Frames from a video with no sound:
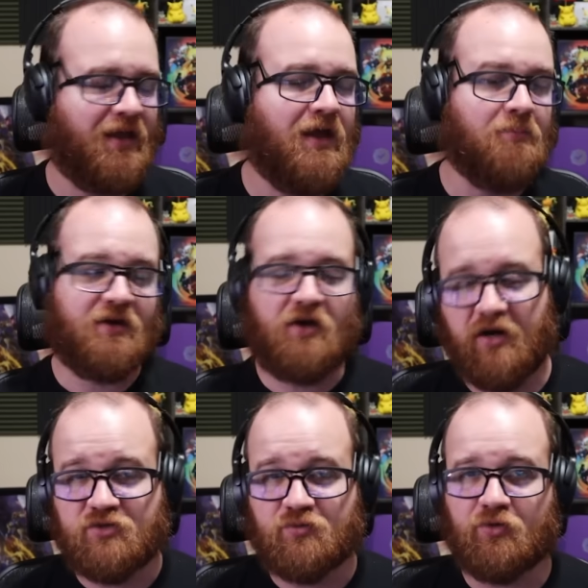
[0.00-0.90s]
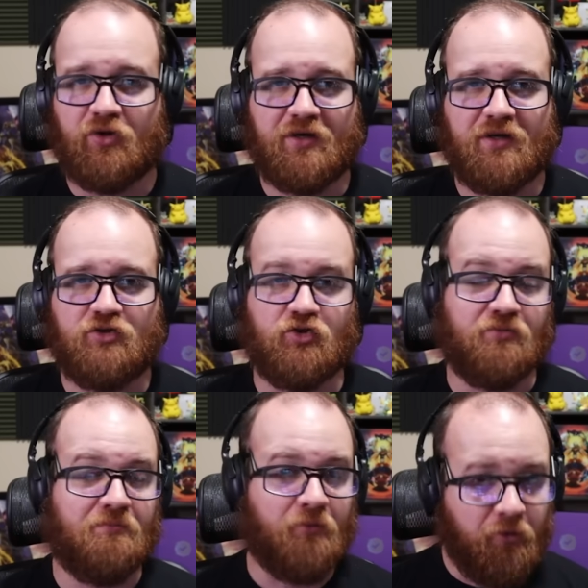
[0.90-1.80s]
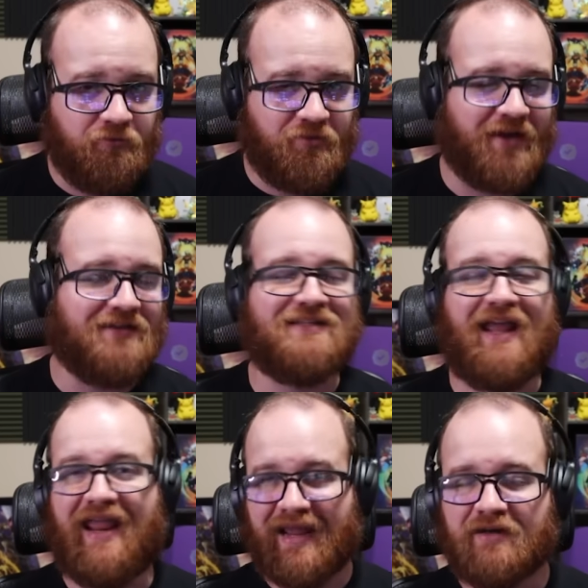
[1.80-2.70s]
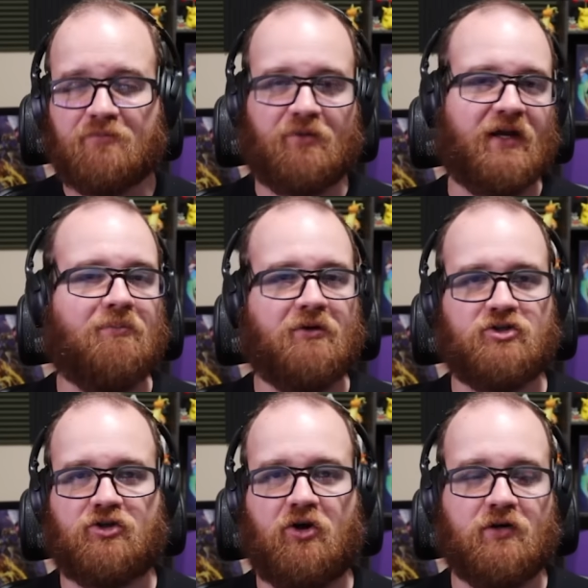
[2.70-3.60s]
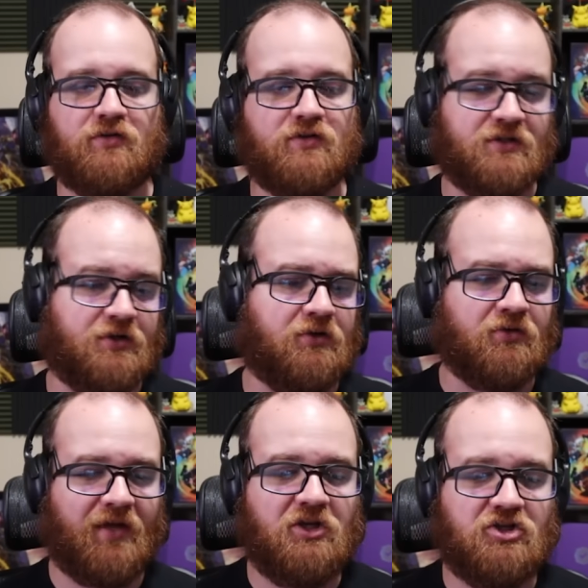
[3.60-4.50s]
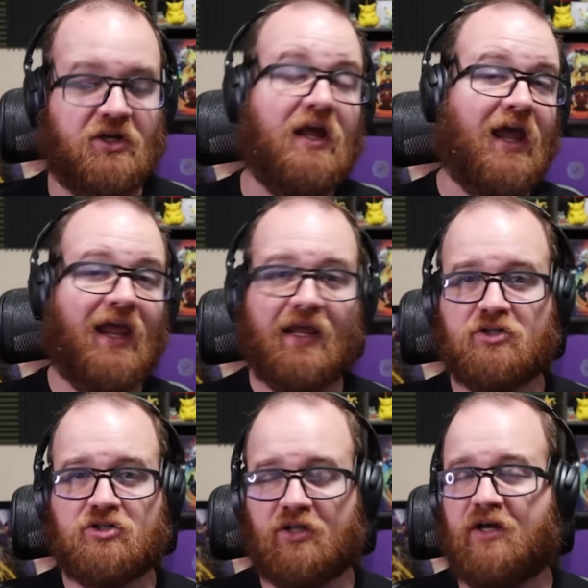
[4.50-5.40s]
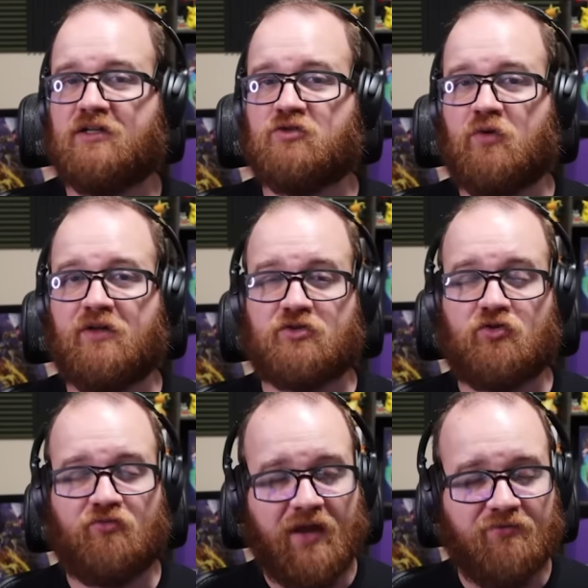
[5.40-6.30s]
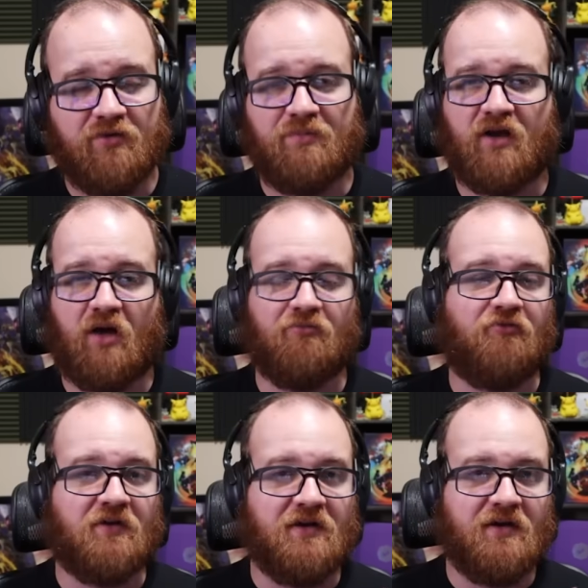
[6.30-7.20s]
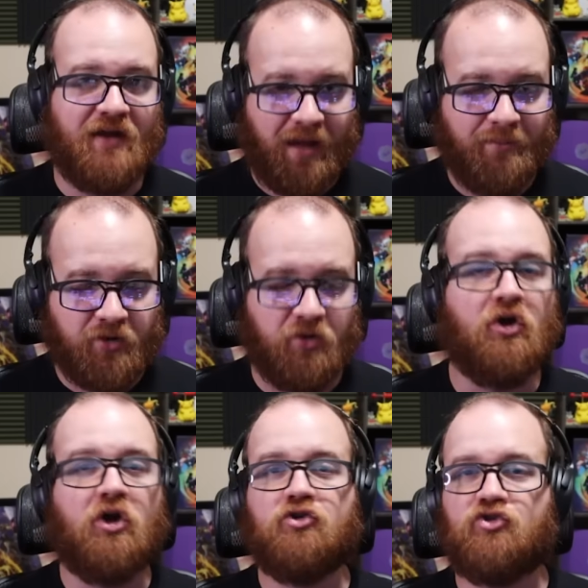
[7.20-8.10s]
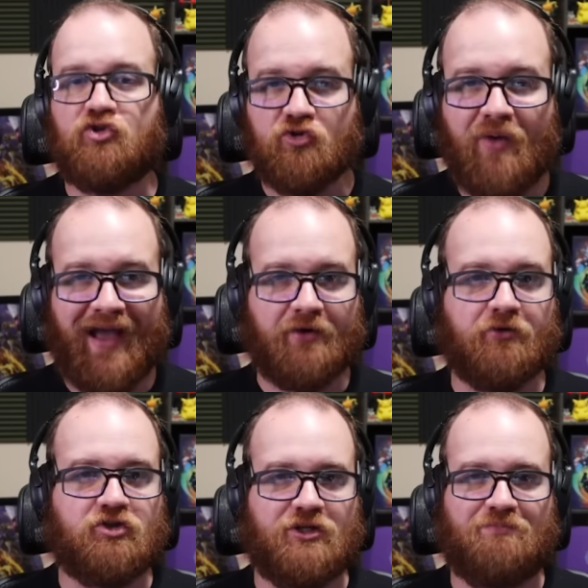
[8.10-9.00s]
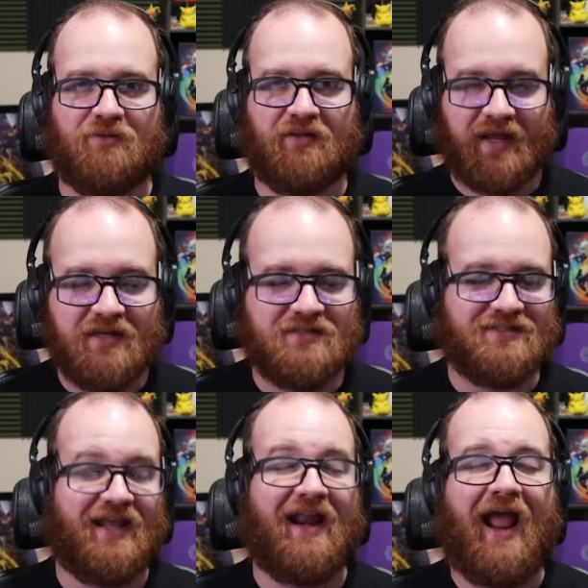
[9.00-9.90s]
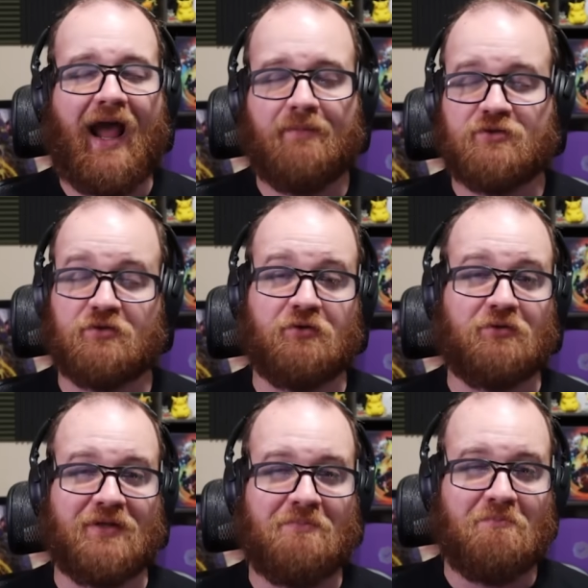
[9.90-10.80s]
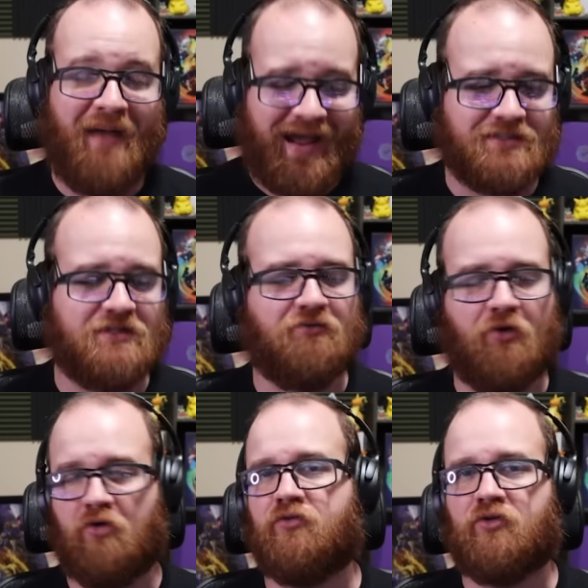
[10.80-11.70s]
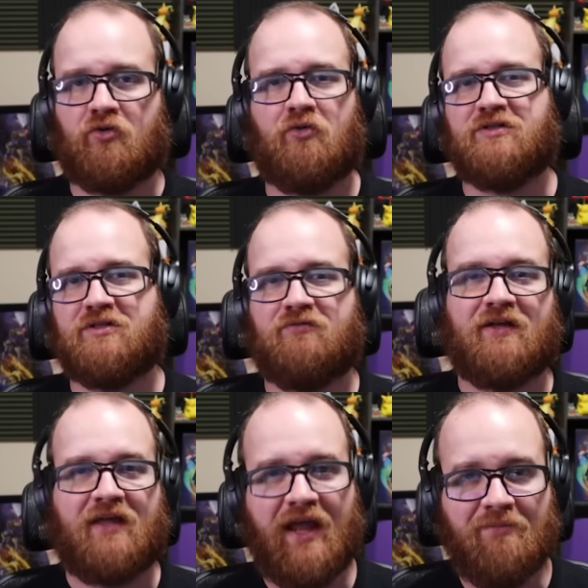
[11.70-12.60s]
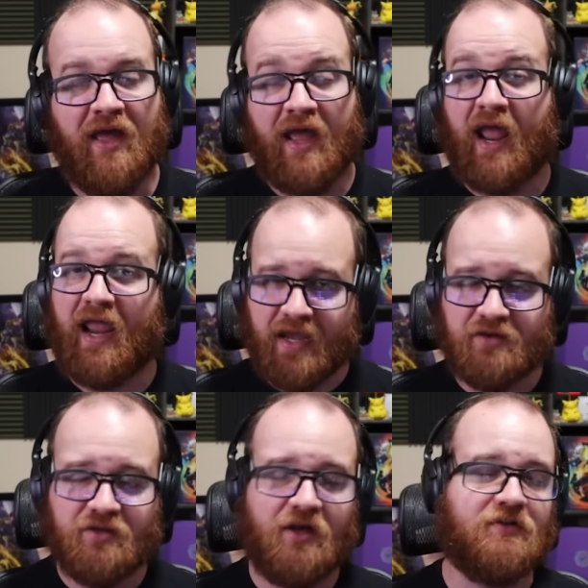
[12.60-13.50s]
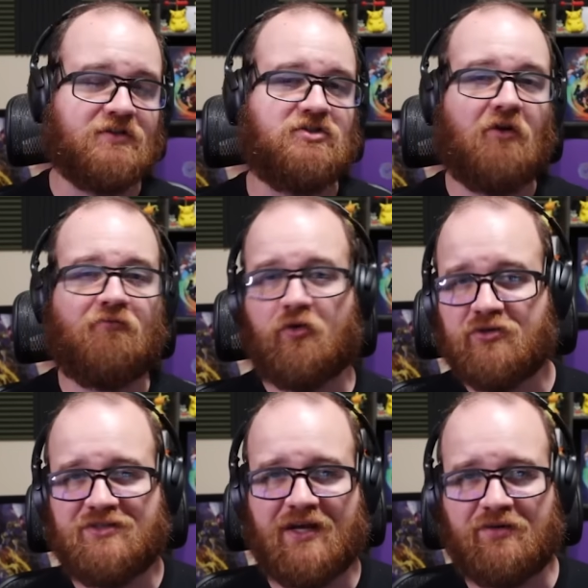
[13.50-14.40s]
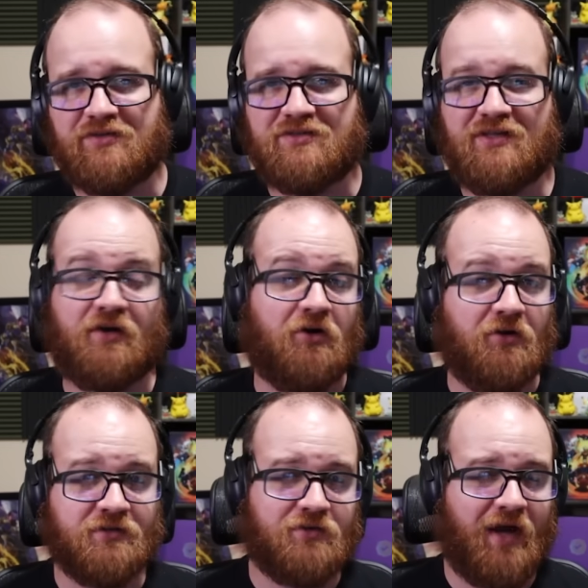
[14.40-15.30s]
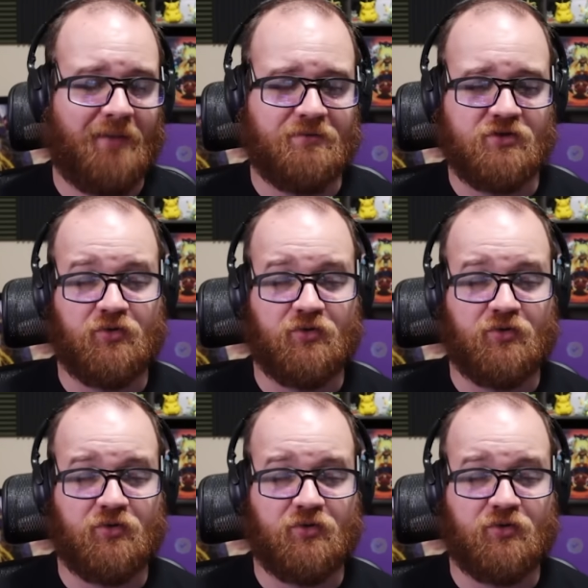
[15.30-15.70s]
Because we're looking to move things and play a bunch of cards to a single location, Angela as well as Kraven become phenomenal 2 energy plays to get absolutely massive over the course of the game. And this is our first deck list today that also happens to